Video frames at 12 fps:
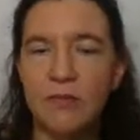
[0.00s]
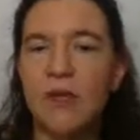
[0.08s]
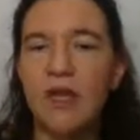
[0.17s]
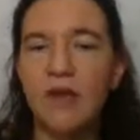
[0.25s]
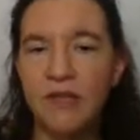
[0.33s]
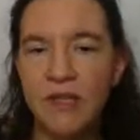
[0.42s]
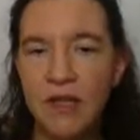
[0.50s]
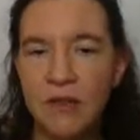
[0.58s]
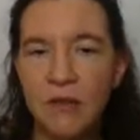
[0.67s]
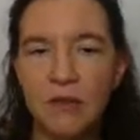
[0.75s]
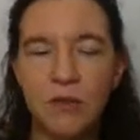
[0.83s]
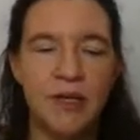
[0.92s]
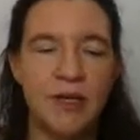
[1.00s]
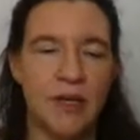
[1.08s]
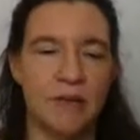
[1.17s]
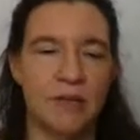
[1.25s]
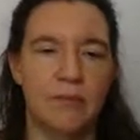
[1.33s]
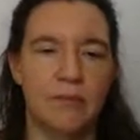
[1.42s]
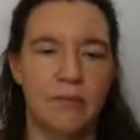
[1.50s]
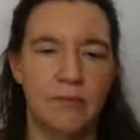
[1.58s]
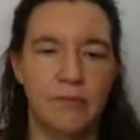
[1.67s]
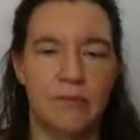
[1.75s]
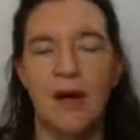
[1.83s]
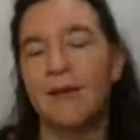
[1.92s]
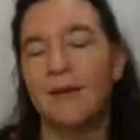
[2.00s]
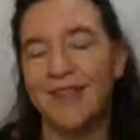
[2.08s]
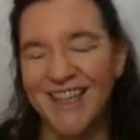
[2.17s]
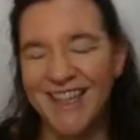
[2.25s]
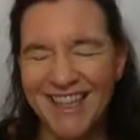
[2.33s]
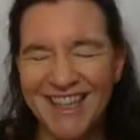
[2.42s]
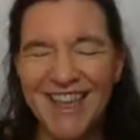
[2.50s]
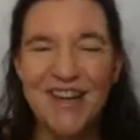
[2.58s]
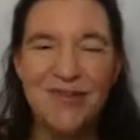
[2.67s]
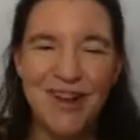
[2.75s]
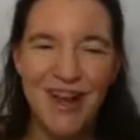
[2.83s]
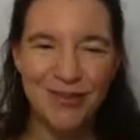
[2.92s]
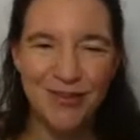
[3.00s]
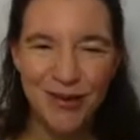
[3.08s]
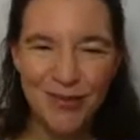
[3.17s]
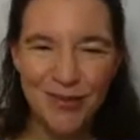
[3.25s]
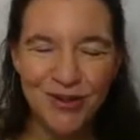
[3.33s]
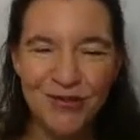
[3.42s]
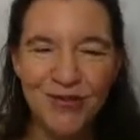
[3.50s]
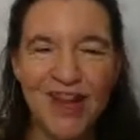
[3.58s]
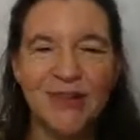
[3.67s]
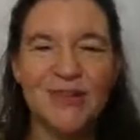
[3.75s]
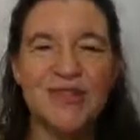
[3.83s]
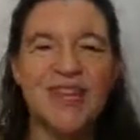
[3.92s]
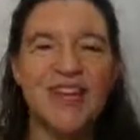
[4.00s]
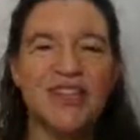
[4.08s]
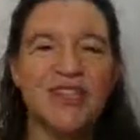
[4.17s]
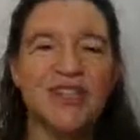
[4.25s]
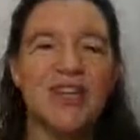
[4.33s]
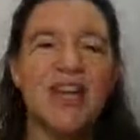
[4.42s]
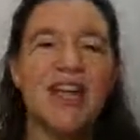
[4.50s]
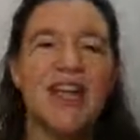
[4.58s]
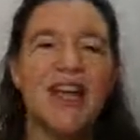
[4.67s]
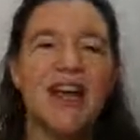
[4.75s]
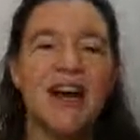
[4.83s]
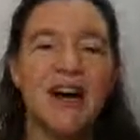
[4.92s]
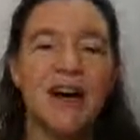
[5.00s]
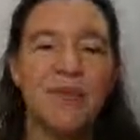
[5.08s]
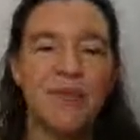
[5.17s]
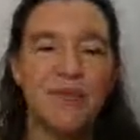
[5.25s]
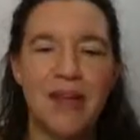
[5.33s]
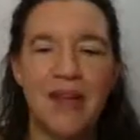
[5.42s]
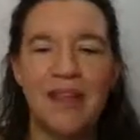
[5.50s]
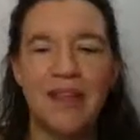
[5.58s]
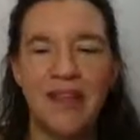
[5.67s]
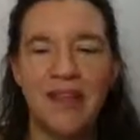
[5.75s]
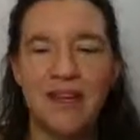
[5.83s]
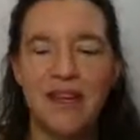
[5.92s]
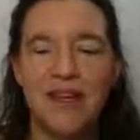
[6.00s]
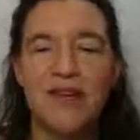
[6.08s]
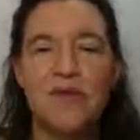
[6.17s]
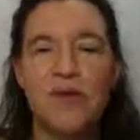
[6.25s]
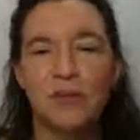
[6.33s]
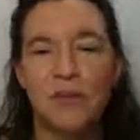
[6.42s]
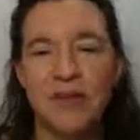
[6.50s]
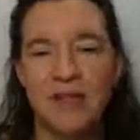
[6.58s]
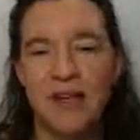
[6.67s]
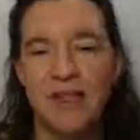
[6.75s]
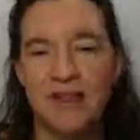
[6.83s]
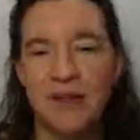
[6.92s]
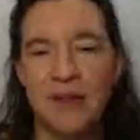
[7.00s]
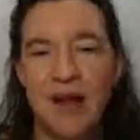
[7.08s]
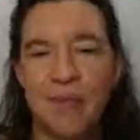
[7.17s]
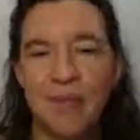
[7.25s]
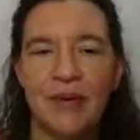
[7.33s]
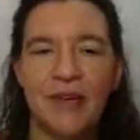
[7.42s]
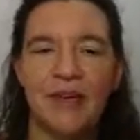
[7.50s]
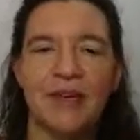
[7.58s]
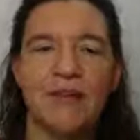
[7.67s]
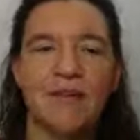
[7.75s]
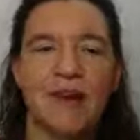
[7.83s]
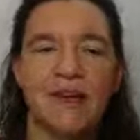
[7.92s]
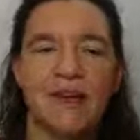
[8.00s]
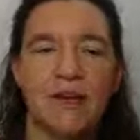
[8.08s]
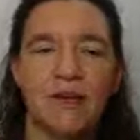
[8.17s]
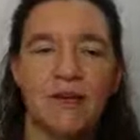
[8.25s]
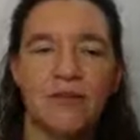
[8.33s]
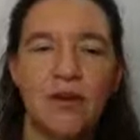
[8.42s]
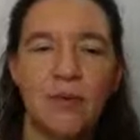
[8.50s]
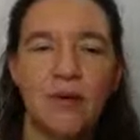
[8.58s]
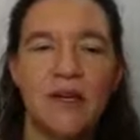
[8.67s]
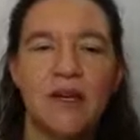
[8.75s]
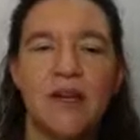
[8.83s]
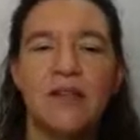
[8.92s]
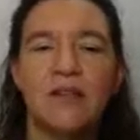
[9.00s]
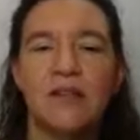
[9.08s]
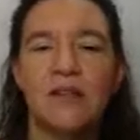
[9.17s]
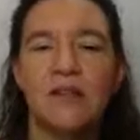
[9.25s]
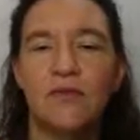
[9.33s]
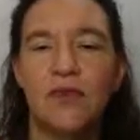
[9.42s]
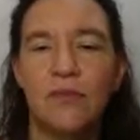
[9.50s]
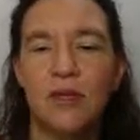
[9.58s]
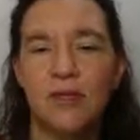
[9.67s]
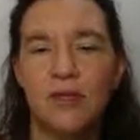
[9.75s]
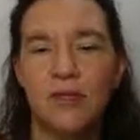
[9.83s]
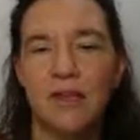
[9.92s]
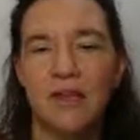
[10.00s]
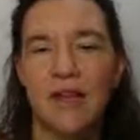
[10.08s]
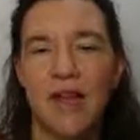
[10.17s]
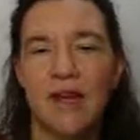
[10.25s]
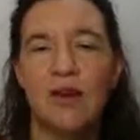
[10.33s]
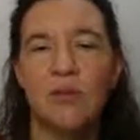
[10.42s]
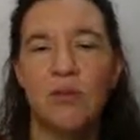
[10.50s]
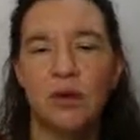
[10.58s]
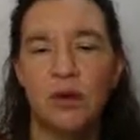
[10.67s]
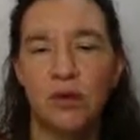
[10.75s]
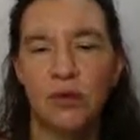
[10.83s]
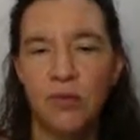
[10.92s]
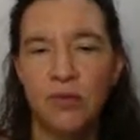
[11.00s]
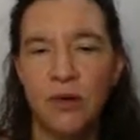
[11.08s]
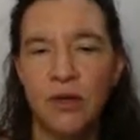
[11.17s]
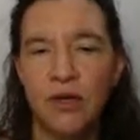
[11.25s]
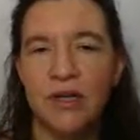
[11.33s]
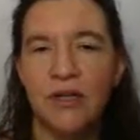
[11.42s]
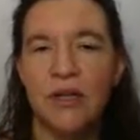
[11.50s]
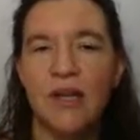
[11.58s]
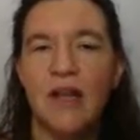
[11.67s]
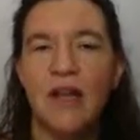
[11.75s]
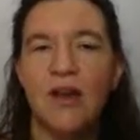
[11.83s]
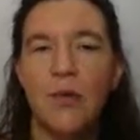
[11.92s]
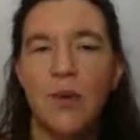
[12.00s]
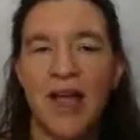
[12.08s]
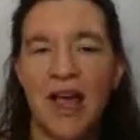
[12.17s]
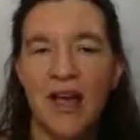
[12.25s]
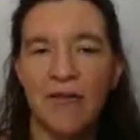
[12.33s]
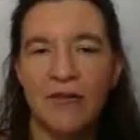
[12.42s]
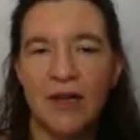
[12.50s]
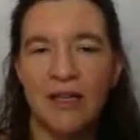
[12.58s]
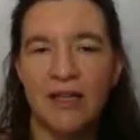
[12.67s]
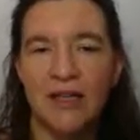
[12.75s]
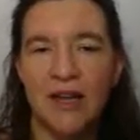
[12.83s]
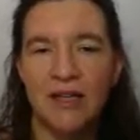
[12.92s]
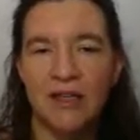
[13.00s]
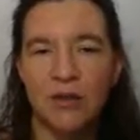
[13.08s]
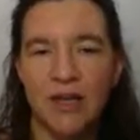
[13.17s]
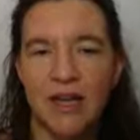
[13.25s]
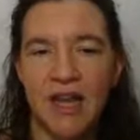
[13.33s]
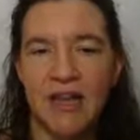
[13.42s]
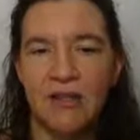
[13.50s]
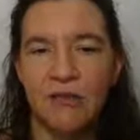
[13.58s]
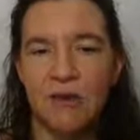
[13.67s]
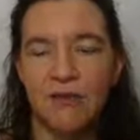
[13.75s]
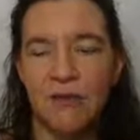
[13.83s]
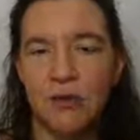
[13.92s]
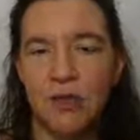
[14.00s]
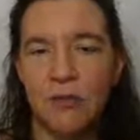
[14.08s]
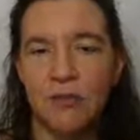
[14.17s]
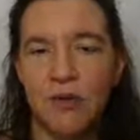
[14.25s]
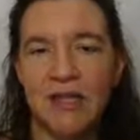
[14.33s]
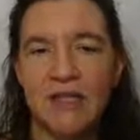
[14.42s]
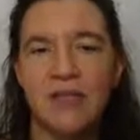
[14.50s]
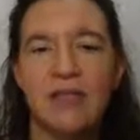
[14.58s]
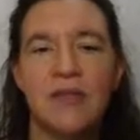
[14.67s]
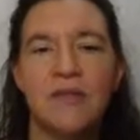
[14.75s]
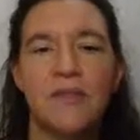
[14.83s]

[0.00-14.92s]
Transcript: If it does, we're done. Well, okay, we have to compute the factorization and then not mess us up in writing down this formula. So this formula is, again, modulo the group order. We have gotten an extra k, so we have to subtract it.